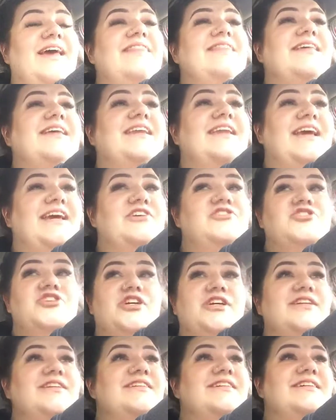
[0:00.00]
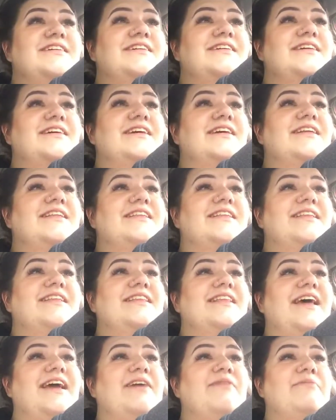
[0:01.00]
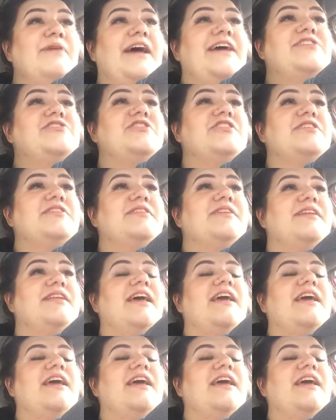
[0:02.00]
in the nation. Imagine,